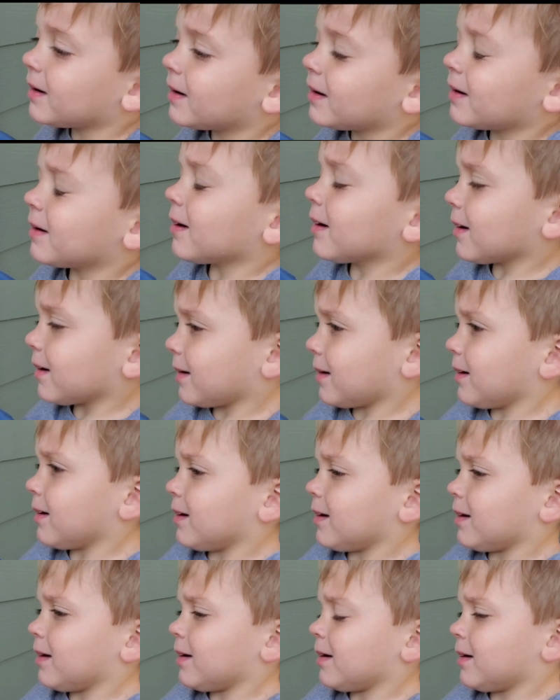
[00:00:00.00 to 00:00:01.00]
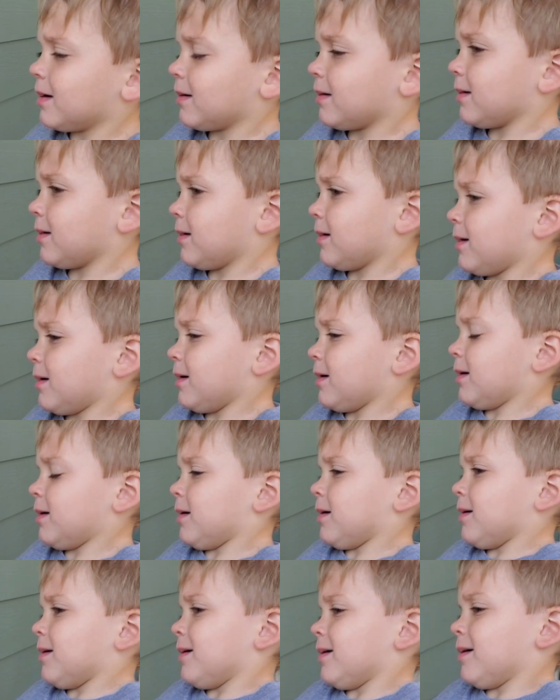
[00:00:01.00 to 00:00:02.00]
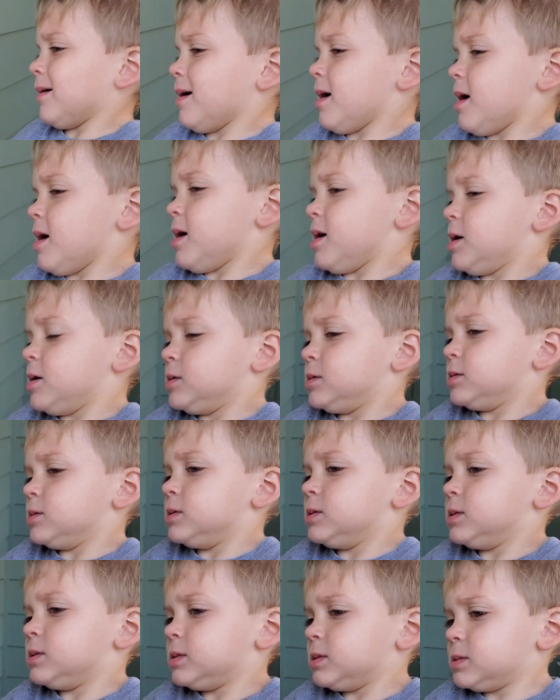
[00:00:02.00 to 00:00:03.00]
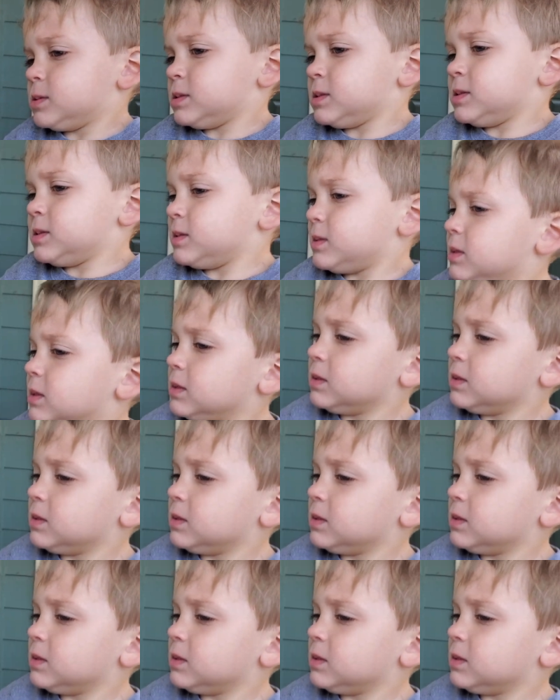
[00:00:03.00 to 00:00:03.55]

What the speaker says: No one is speaking in this clip.